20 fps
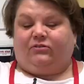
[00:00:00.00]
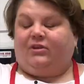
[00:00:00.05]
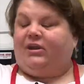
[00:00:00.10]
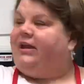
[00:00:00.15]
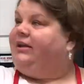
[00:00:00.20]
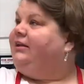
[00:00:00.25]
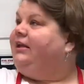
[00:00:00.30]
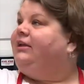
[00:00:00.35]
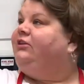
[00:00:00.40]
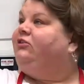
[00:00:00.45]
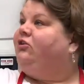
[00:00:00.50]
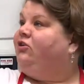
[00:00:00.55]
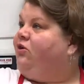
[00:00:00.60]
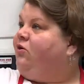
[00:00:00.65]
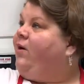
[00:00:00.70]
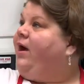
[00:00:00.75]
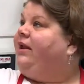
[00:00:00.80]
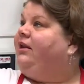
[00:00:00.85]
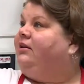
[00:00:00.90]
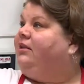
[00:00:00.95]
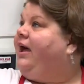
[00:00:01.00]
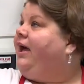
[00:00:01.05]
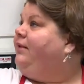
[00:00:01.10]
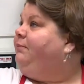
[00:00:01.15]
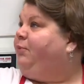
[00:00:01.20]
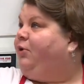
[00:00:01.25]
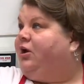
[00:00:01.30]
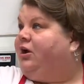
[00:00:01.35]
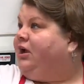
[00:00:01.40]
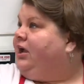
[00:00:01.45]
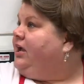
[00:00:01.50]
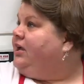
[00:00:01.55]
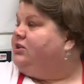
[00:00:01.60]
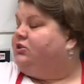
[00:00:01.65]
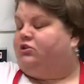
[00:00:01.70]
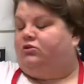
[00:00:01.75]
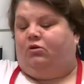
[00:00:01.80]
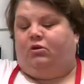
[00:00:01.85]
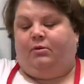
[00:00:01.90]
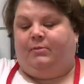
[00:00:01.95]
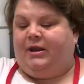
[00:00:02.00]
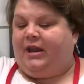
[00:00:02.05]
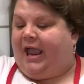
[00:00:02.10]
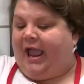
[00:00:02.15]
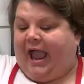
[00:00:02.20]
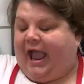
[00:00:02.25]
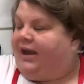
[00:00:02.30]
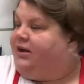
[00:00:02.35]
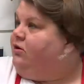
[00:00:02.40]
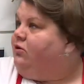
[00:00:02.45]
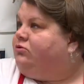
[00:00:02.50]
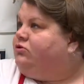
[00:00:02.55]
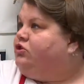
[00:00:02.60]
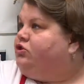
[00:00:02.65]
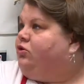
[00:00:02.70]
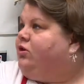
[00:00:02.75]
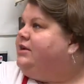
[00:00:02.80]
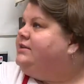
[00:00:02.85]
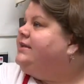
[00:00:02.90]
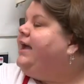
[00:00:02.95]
what I did too at Perkins, you know what I mean? I had no choice.